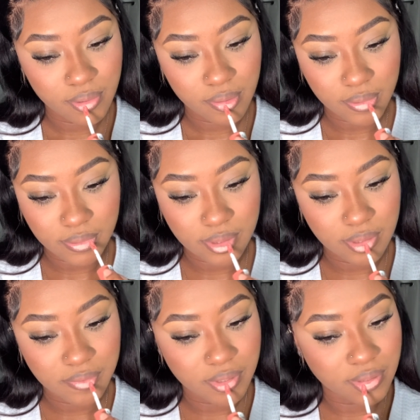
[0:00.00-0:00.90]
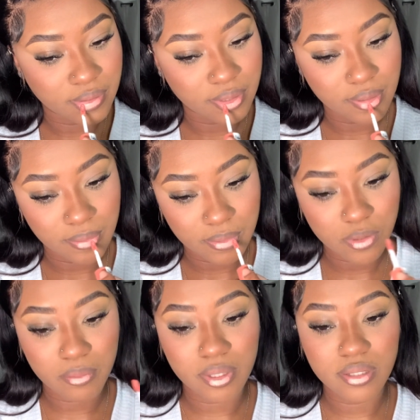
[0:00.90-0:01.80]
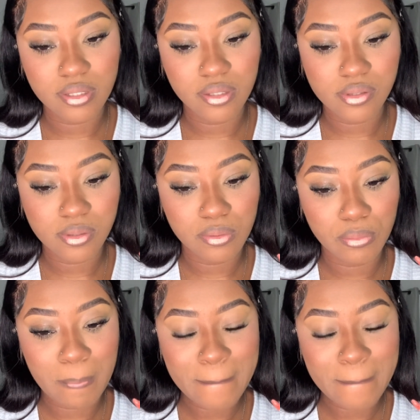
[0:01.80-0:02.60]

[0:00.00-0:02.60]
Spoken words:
and see if it goes with my skin tone.